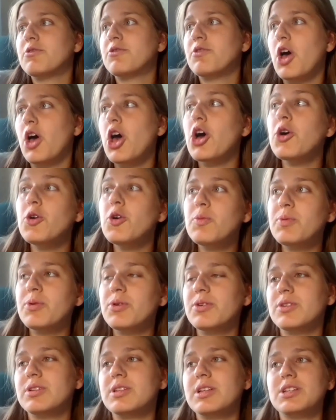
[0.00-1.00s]
of hope
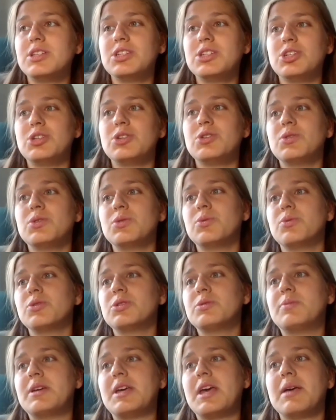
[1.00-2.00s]
that you
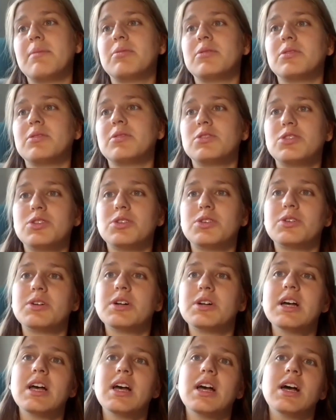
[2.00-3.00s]
would be able
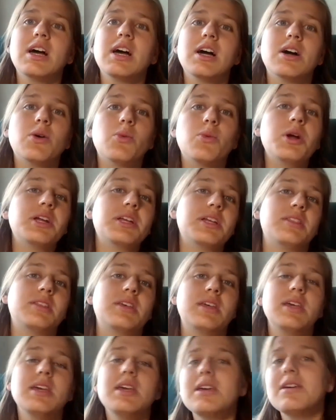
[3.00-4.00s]
to work in
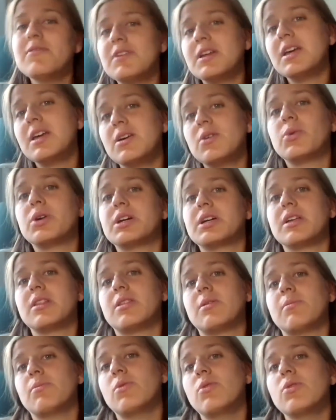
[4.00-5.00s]
the evening, work
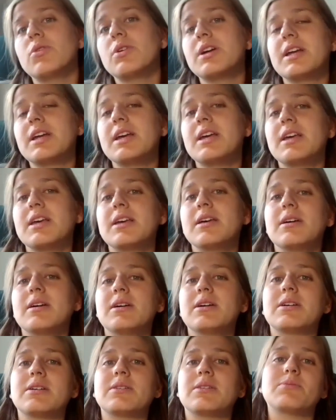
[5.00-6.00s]
in the morning,
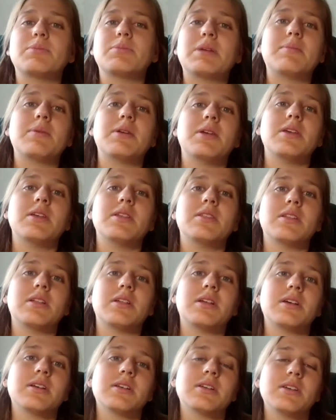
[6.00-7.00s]
maybe in
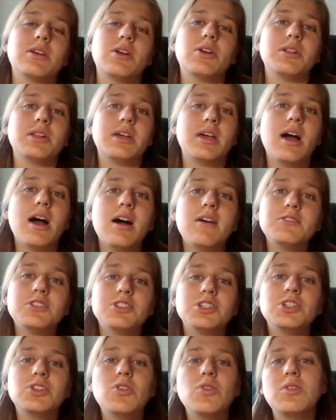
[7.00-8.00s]
the early
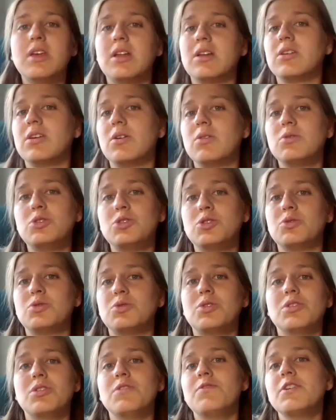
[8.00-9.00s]
afternoon, then go
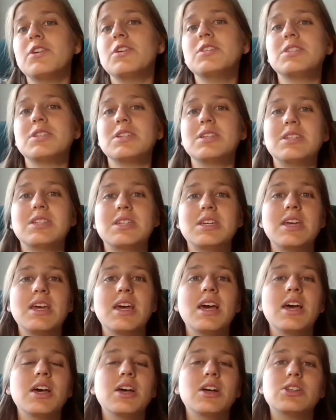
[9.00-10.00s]
to the
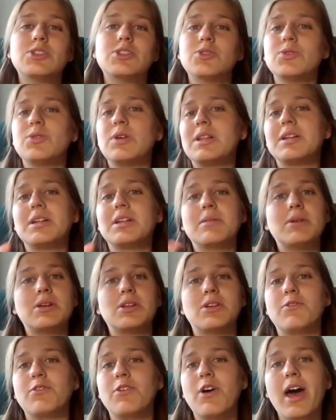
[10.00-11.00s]
university, do a little
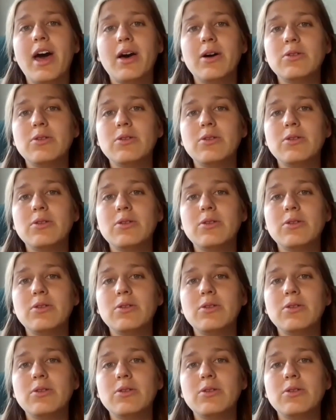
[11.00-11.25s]
bit of